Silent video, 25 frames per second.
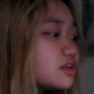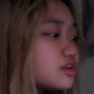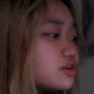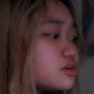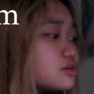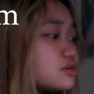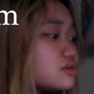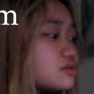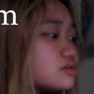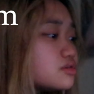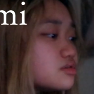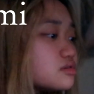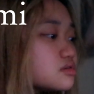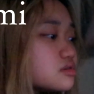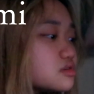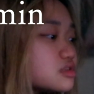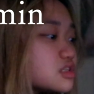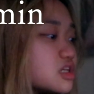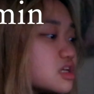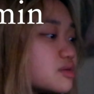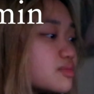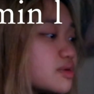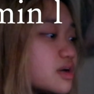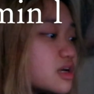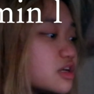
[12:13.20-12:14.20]
news
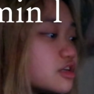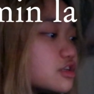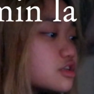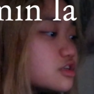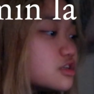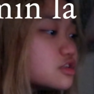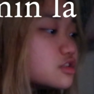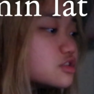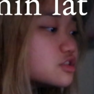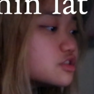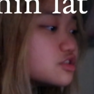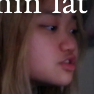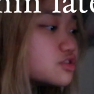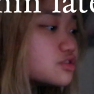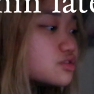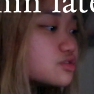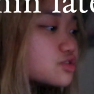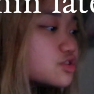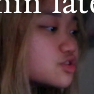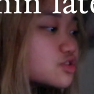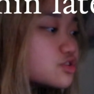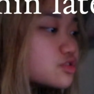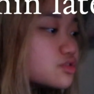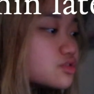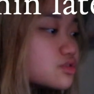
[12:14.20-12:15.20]
on my good two
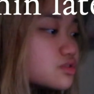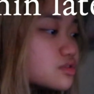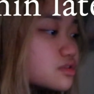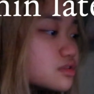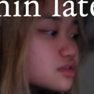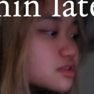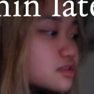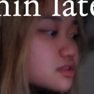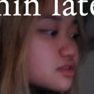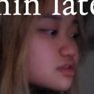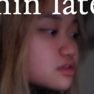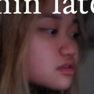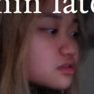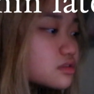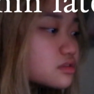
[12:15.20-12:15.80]
shoes.